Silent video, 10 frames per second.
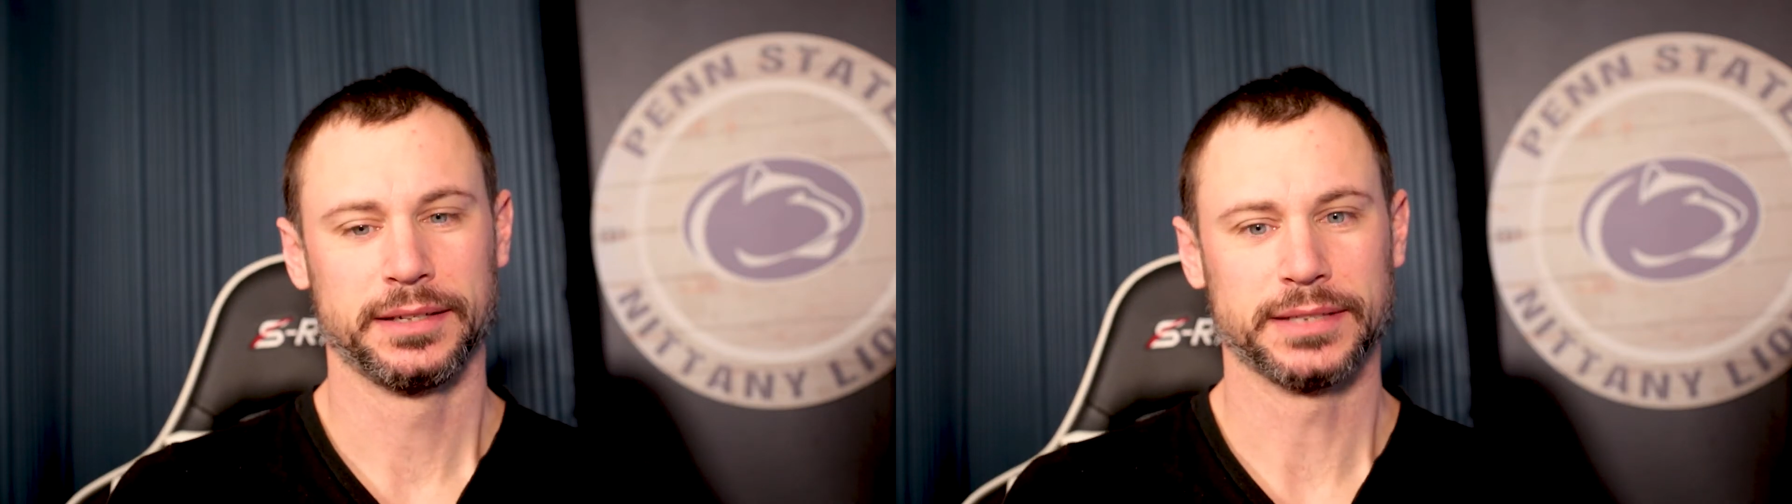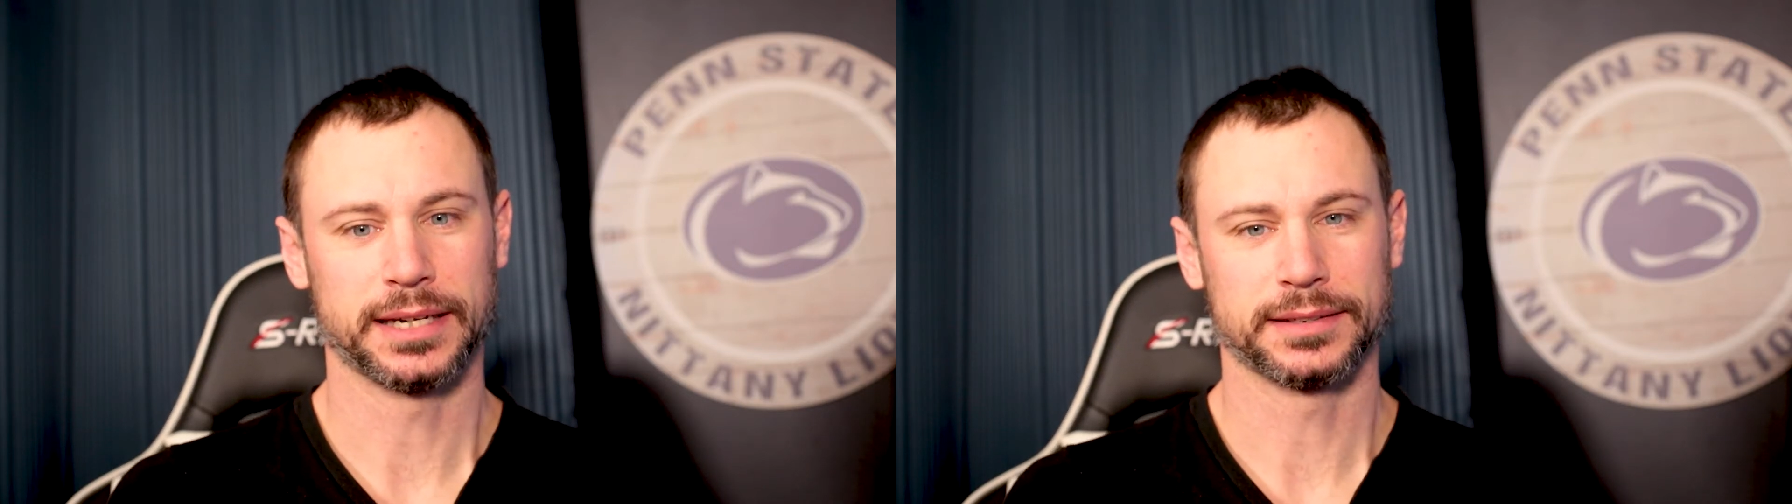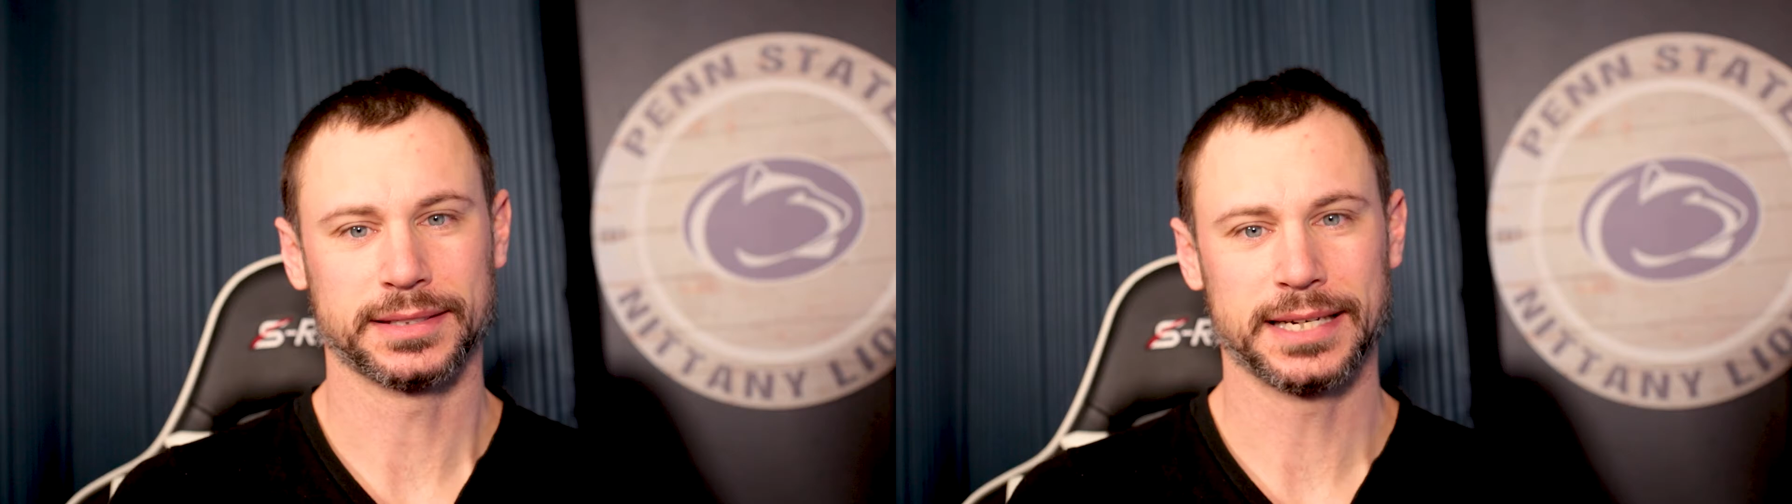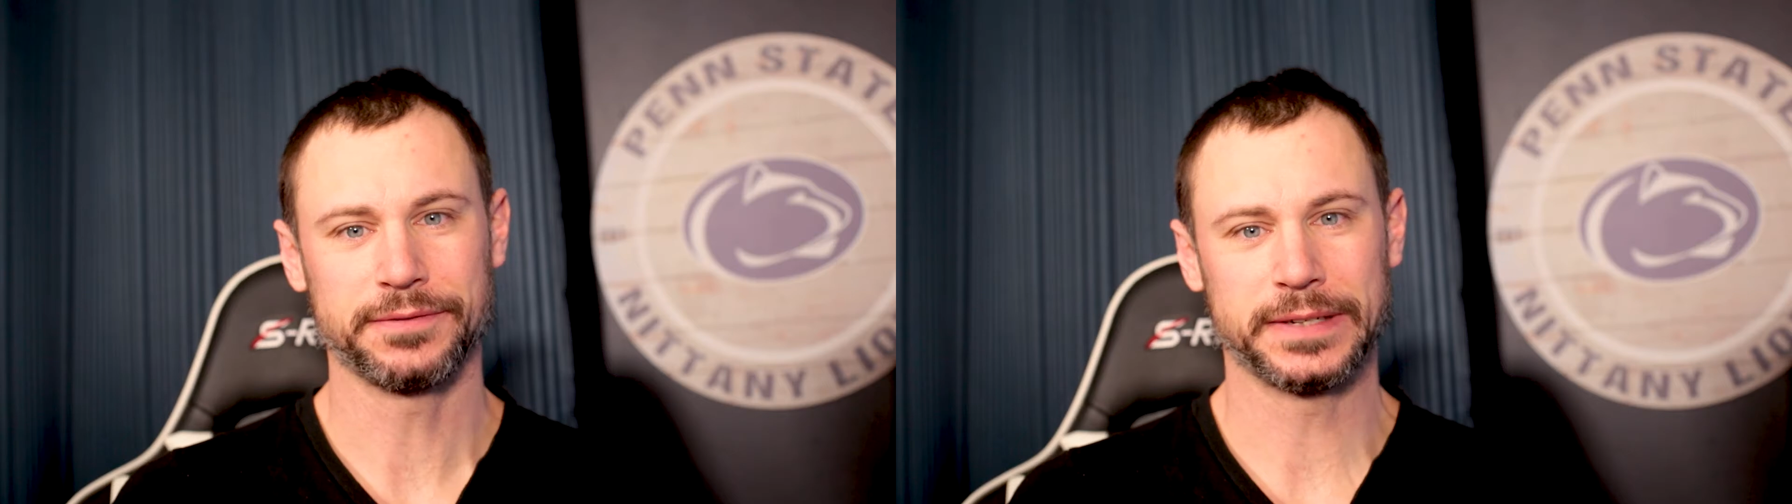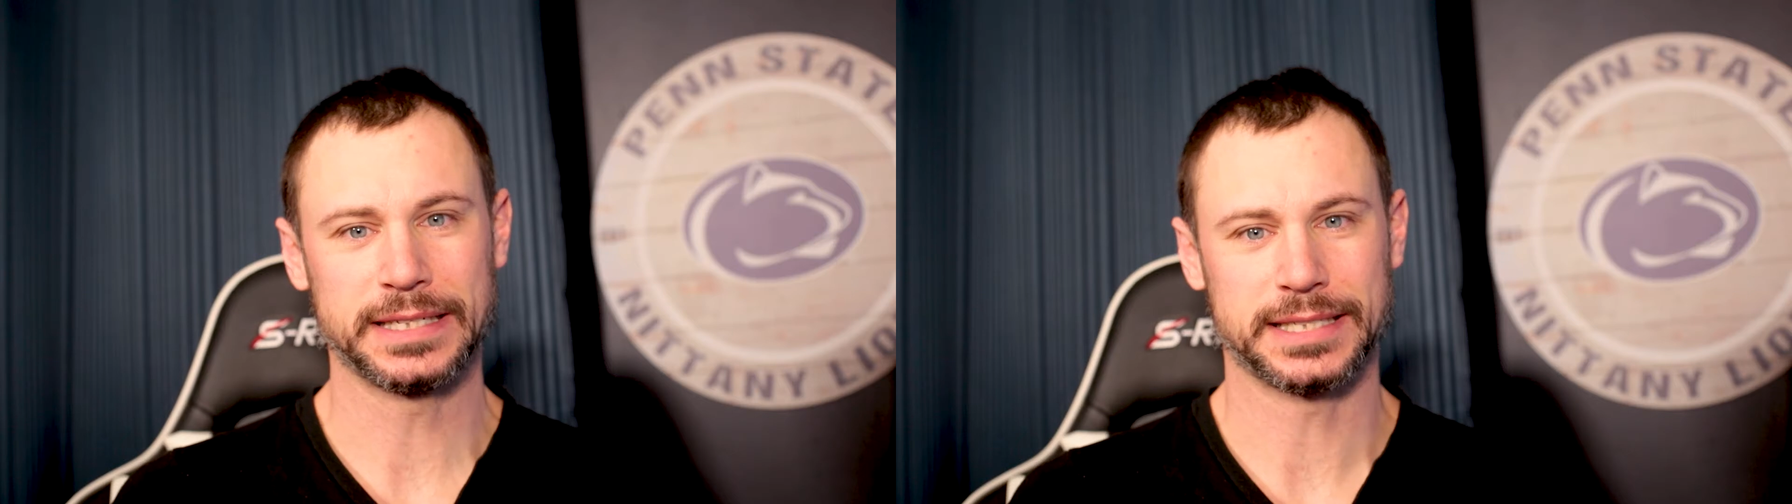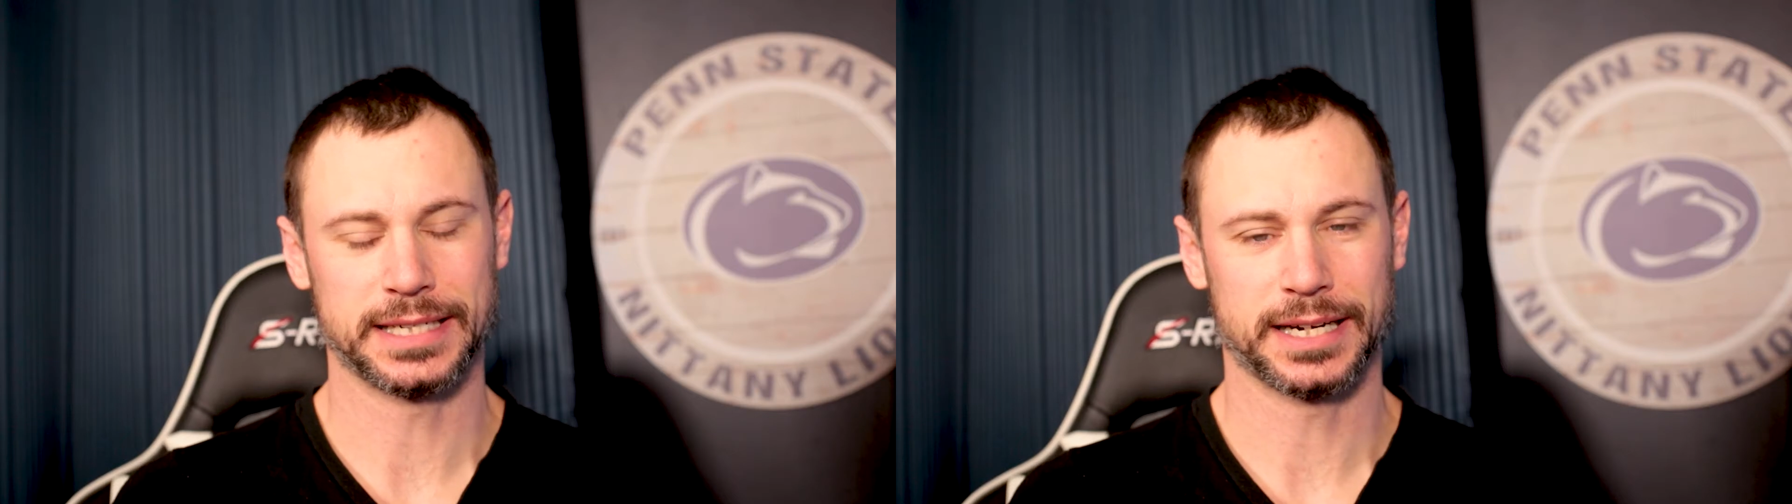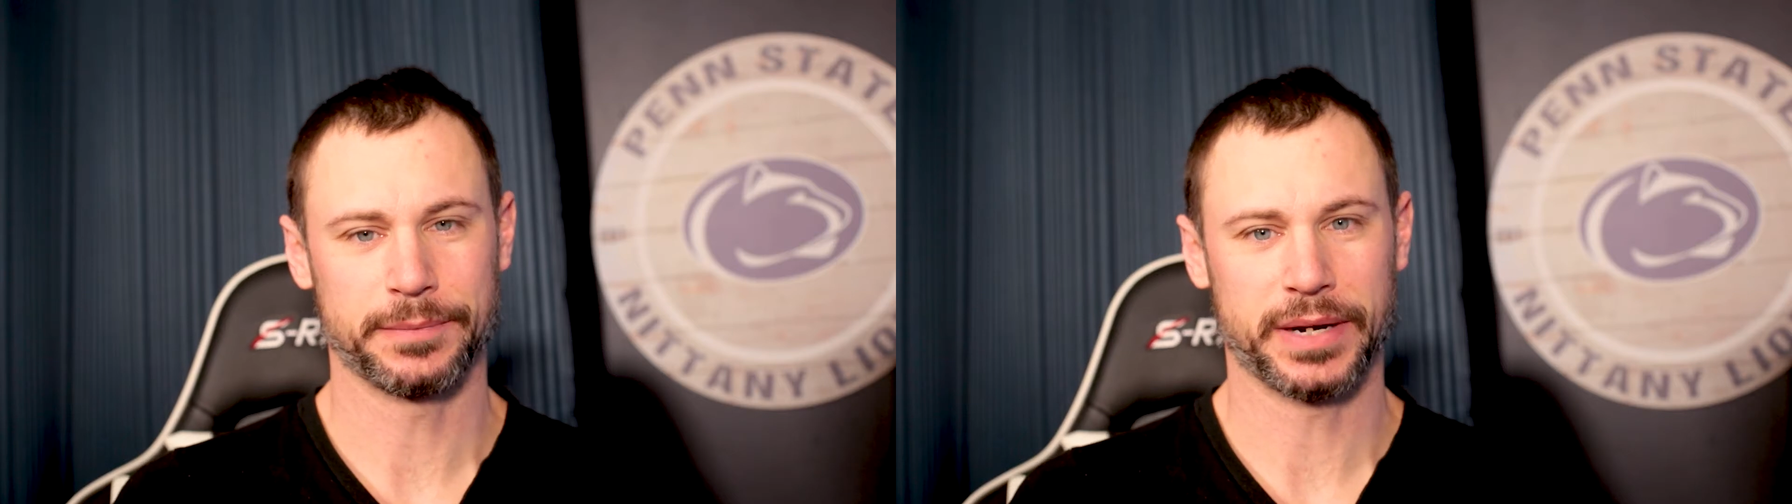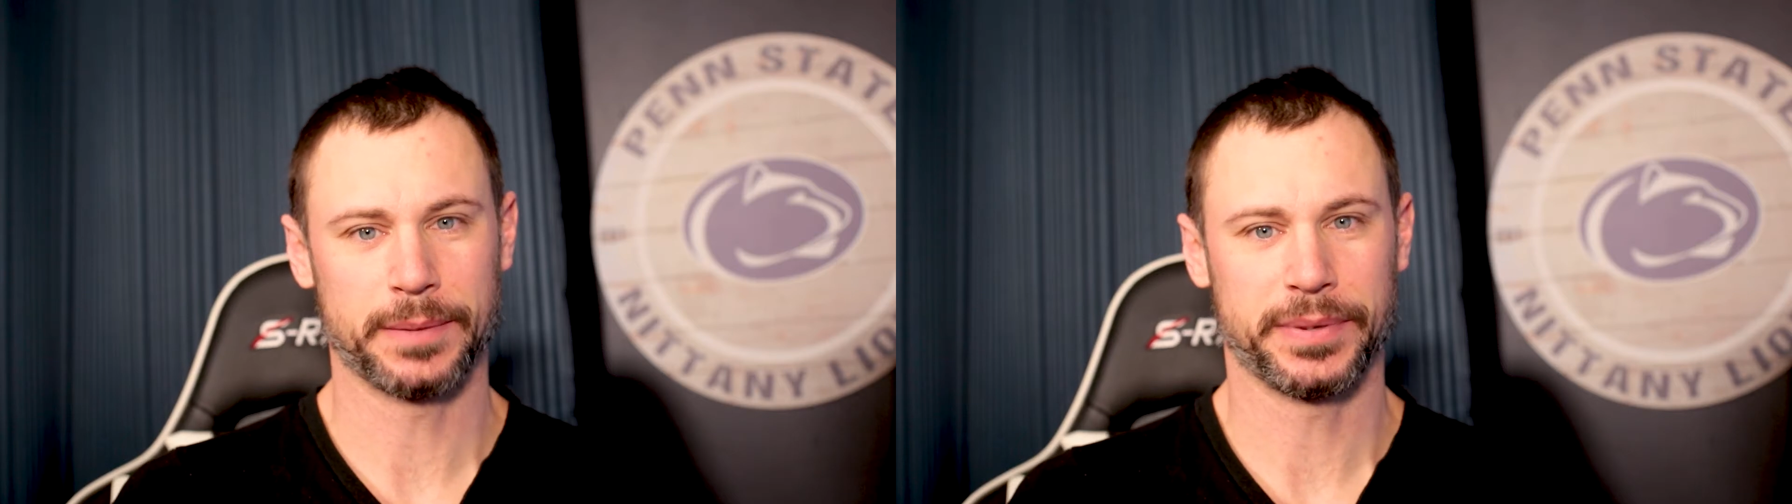Now the 1050 Ti,
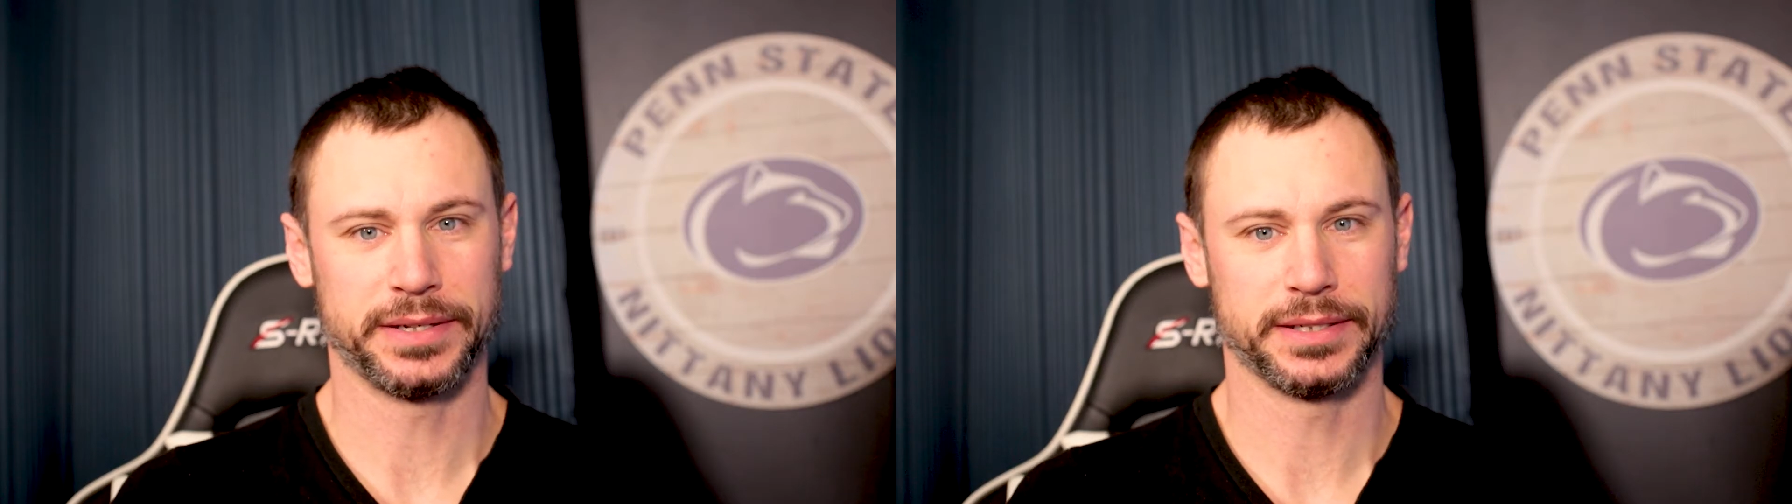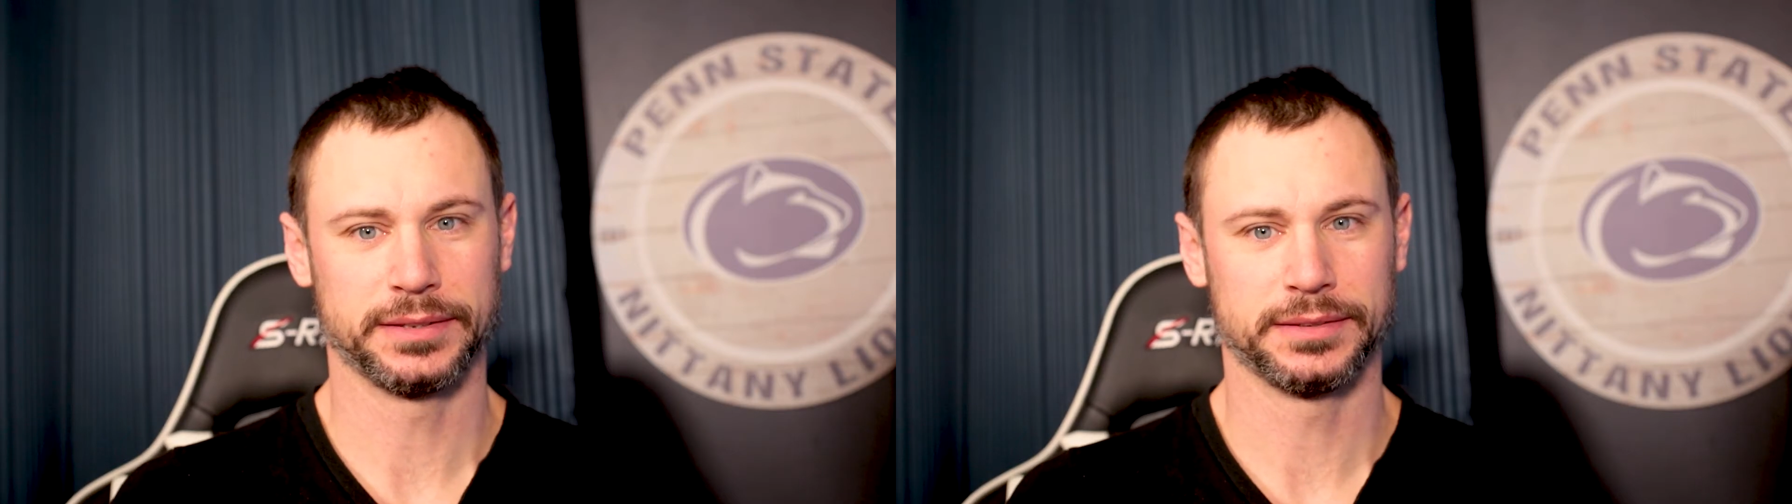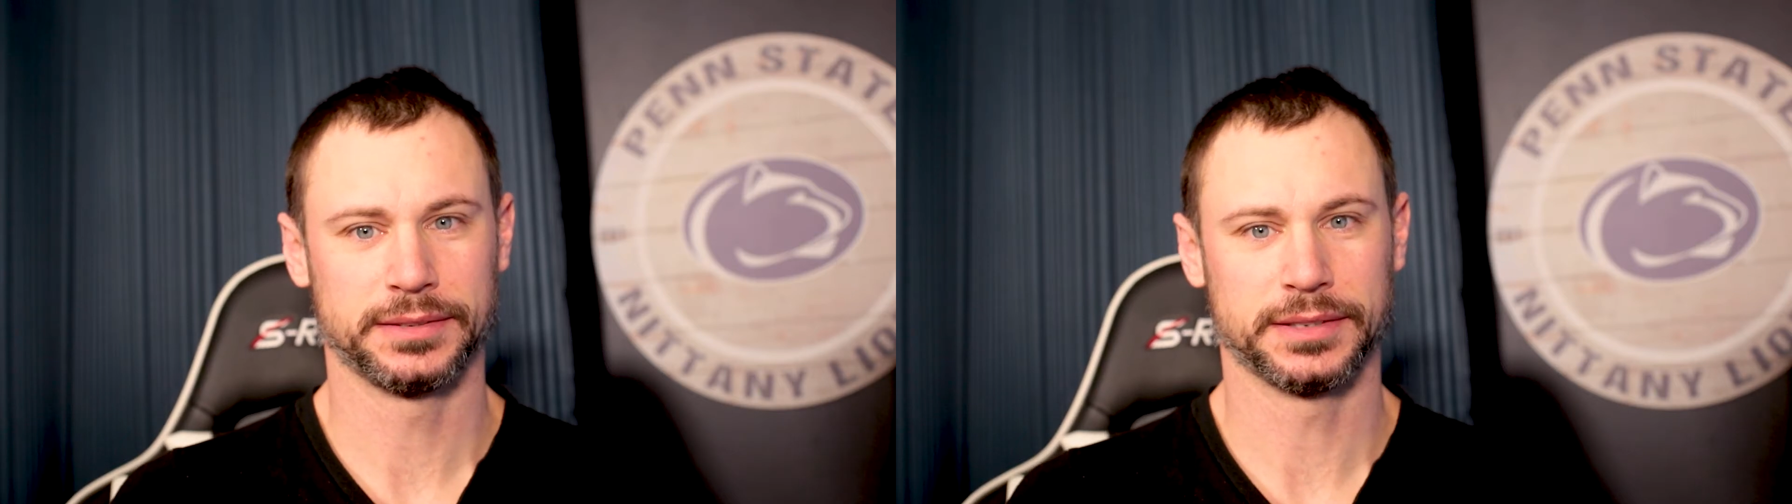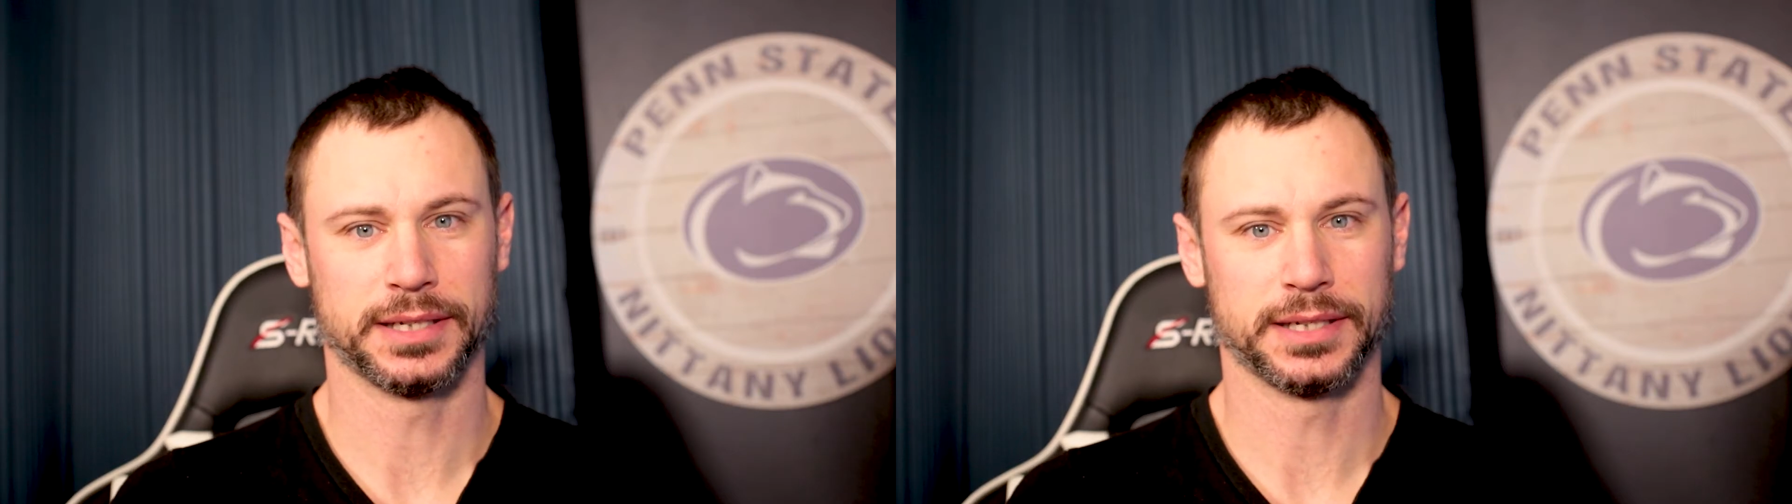in my opinion,